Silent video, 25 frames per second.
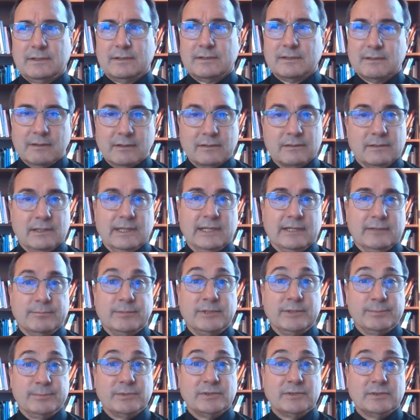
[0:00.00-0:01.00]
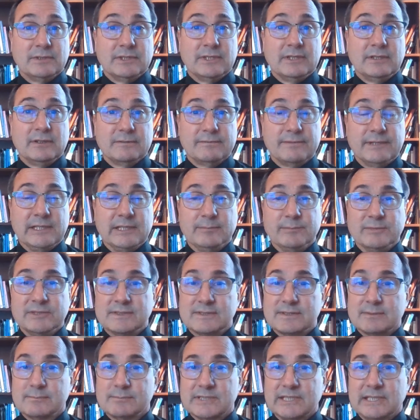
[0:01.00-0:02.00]
there are a lot of people in our
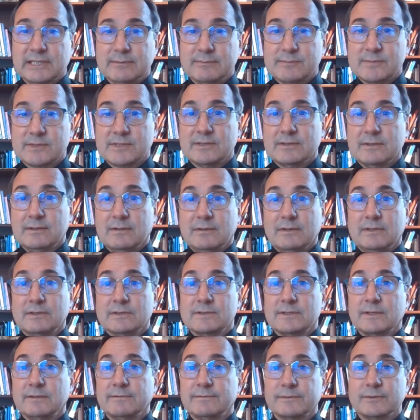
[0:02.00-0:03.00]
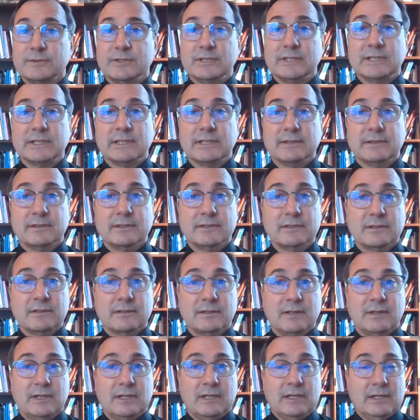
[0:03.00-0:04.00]
families sometimes they're, they're suffering and their
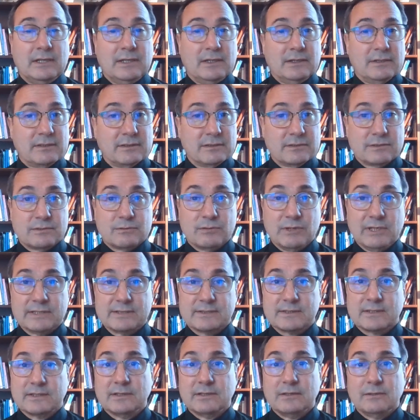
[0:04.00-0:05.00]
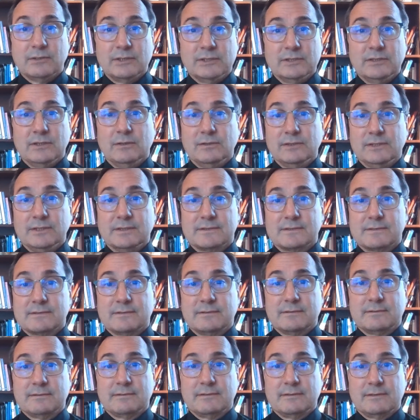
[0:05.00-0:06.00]
their stress can go
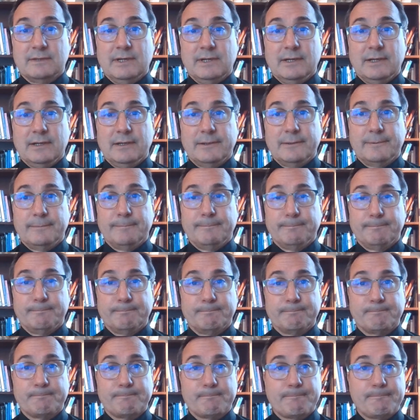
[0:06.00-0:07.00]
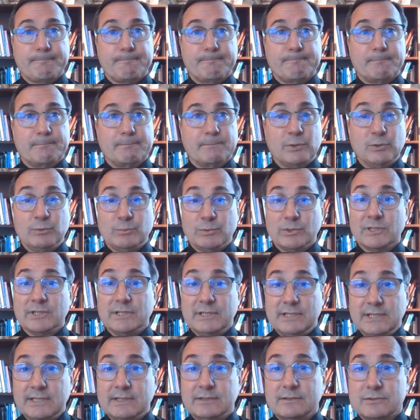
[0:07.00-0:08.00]
unnoticed um, we really
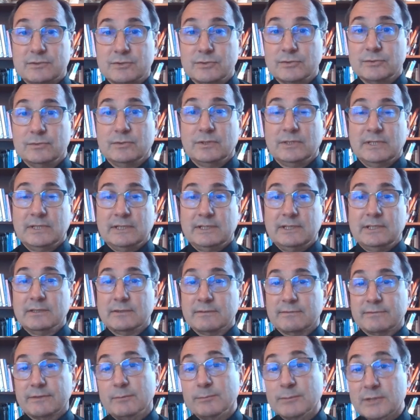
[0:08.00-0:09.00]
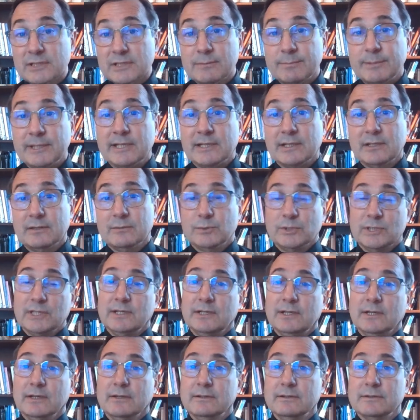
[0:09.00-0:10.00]
need to hear from and depend on one
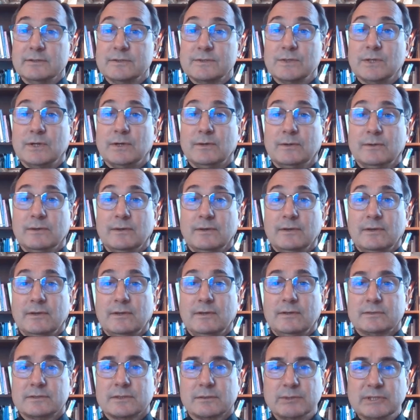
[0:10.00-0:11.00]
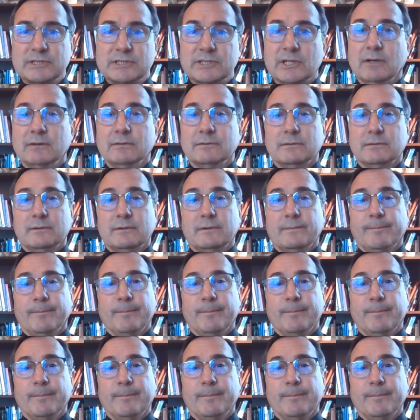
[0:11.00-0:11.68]
another so so reach out